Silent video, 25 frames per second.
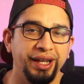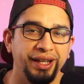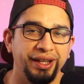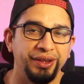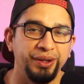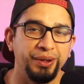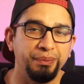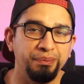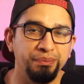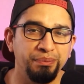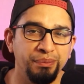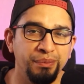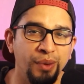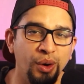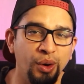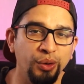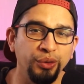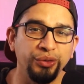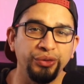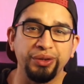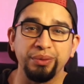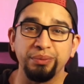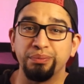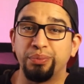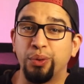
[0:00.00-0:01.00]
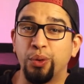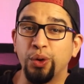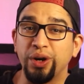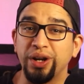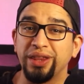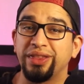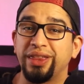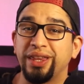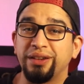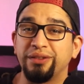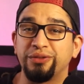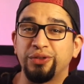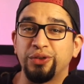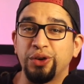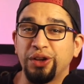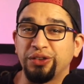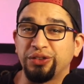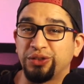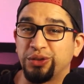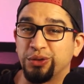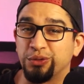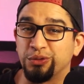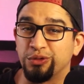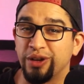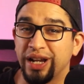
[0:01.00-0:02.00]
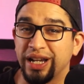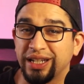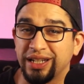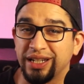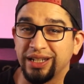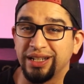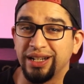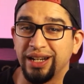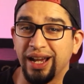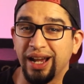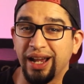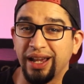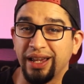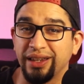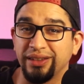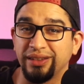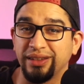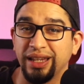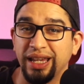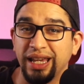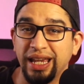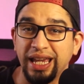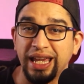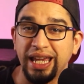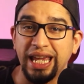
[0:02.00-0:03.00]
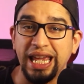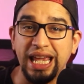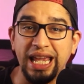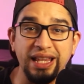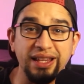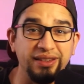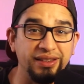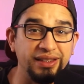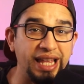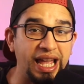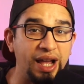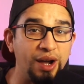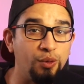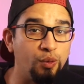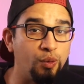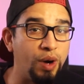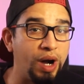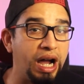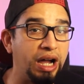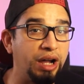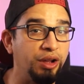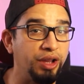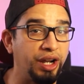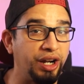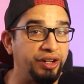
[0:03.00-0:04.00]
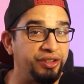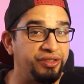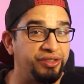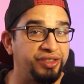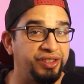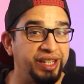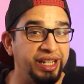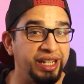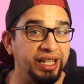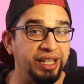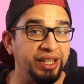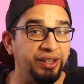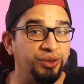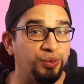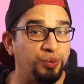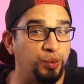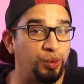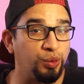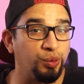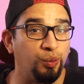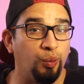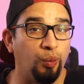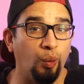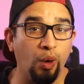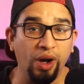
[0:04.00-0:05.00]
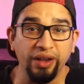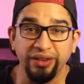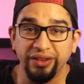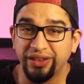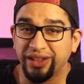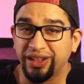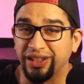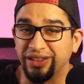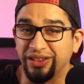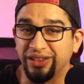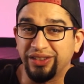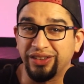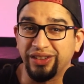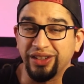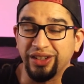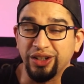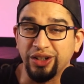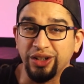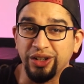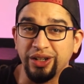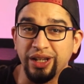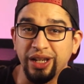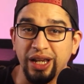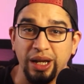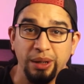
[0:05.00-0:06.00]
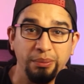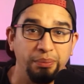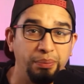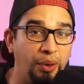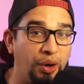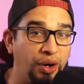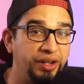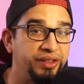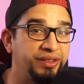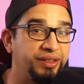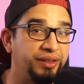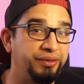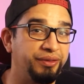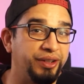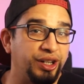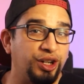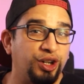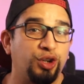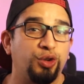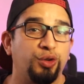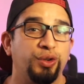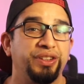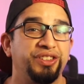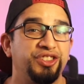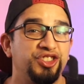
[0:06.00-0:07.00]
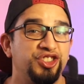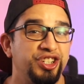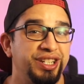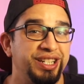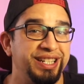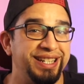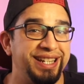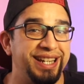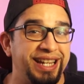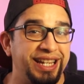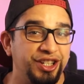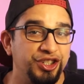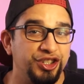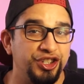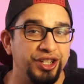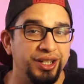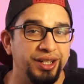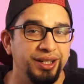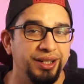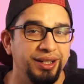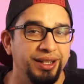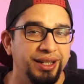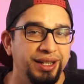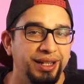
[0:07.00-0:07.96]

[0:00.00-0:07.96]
the most important thing for us to recognize is that while our cities were once considered parts of a Christian nation,